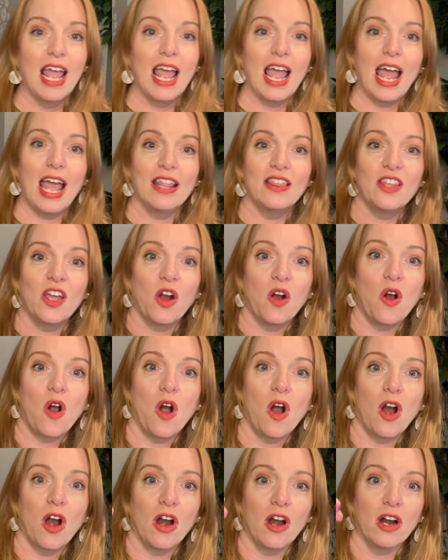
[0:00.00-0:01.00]
and there
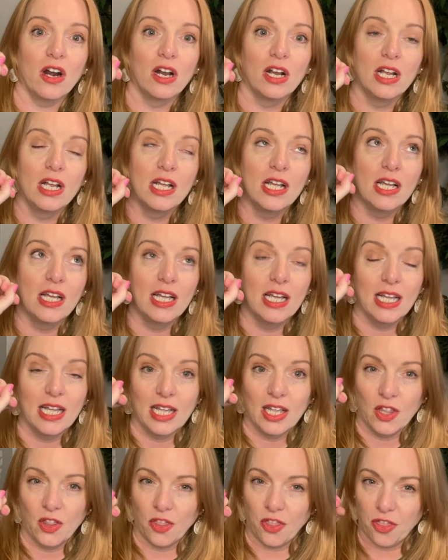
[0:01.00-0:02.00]
are
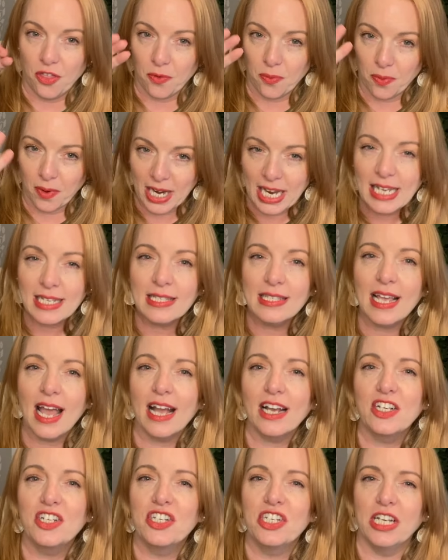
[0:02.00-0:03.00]
three
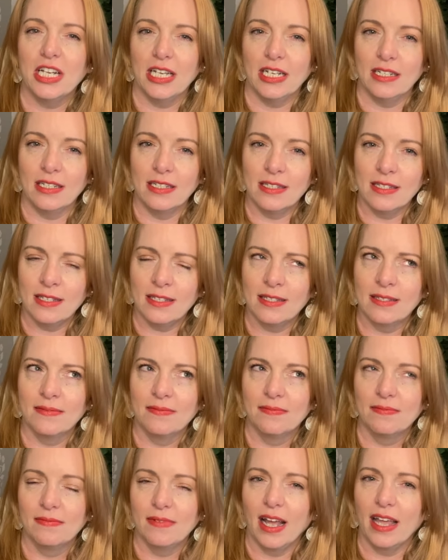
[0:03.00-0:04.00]
sections,
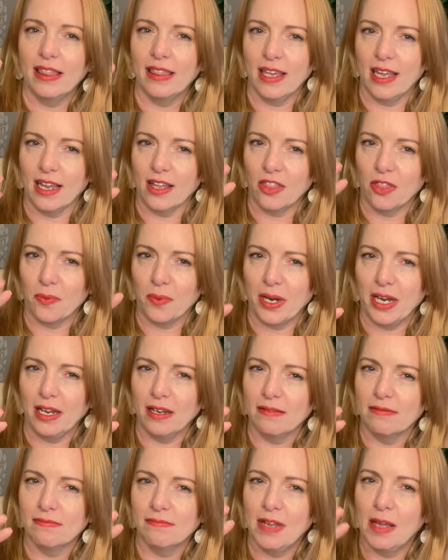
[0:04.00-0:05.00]
I think 3,
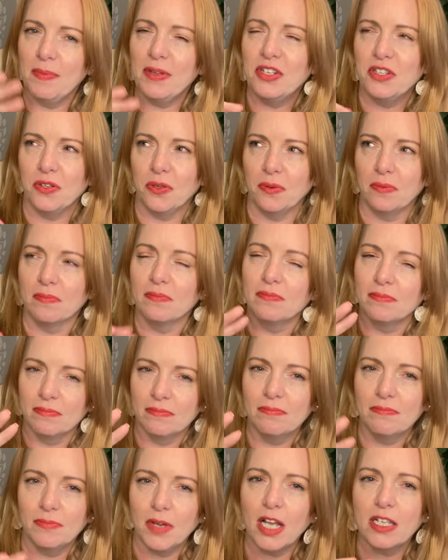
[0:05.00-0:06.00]
maybe 2,
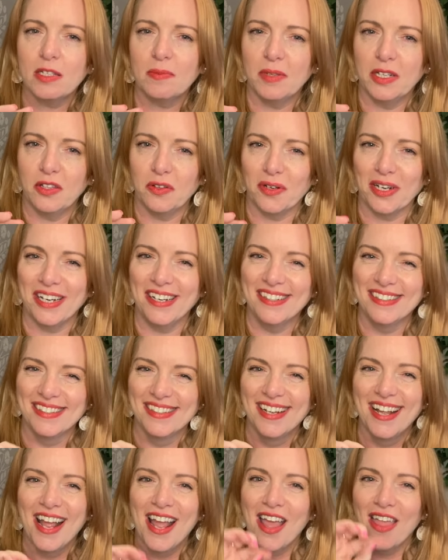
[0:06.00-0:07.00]
possibly 3
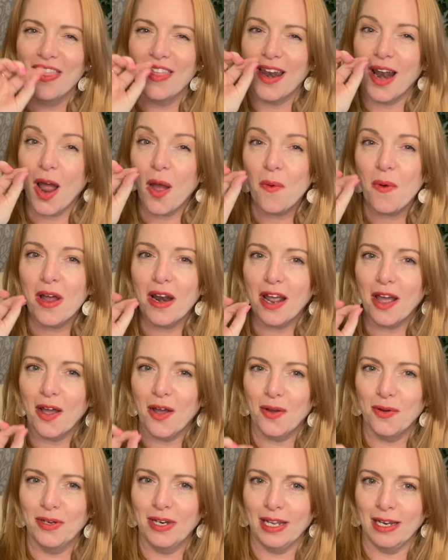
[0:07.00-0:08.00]
that I want to
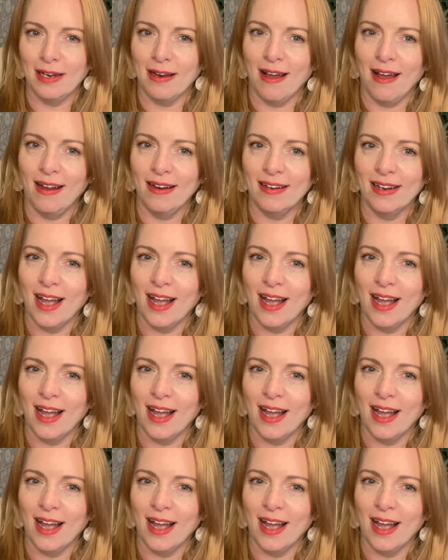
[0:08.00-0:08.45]
hone in on.